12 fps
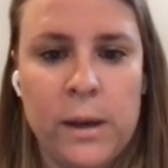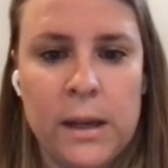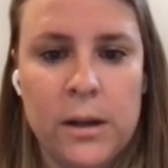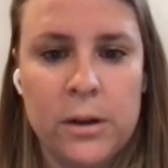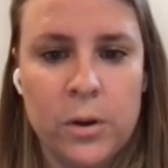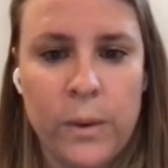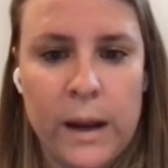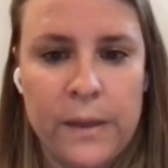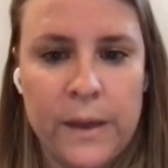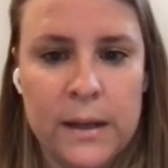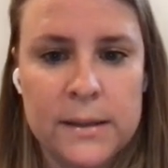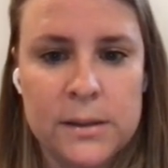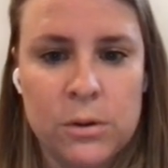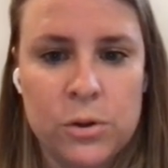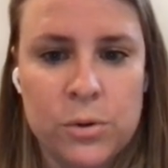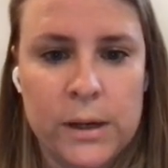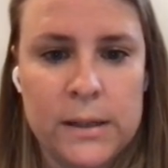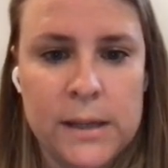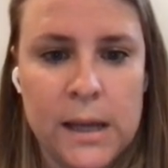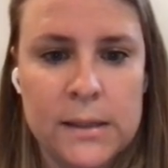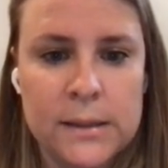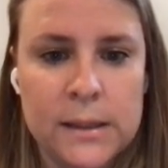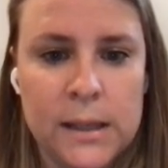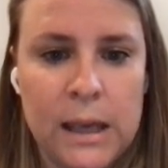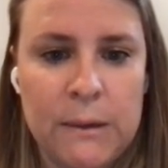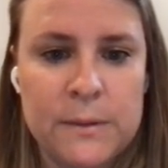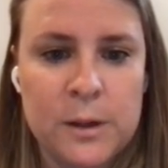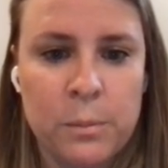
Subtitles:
eat in a way that is nutrient dense and keeps